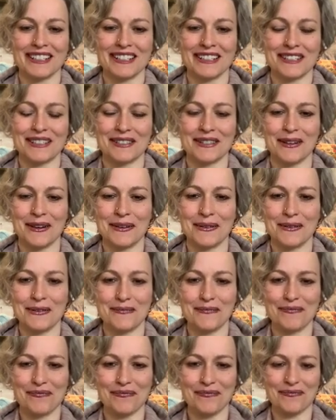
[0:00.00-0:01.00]
So
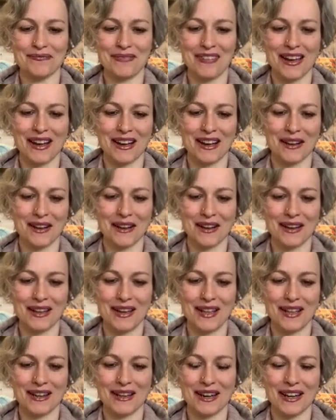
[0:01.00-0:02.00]

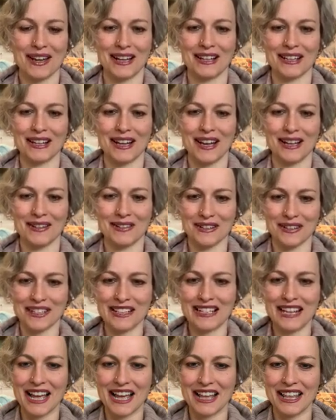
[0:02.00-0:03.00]
I
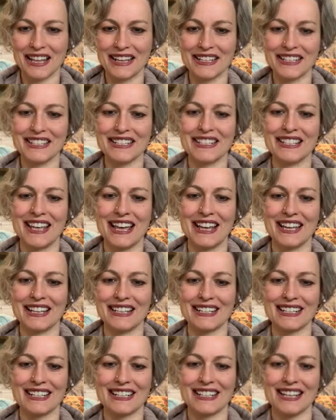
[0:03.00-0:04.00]
understand
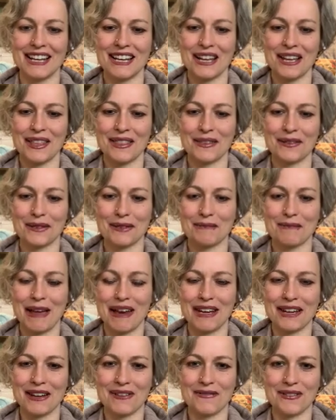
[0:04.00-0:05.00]
that there's
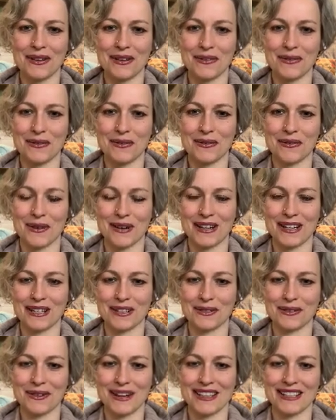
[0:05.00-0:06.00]
many of you who are
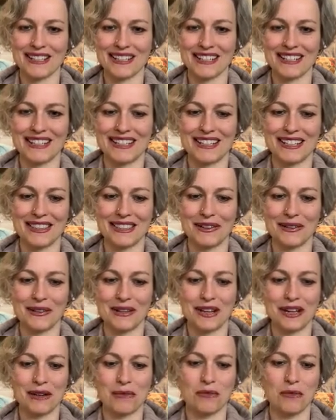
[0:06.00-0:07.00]
interested in
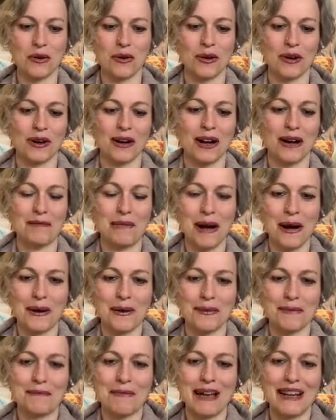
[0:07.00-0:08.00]
learning more
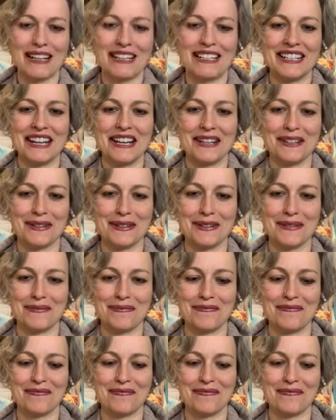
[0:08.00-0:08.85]
about meditation.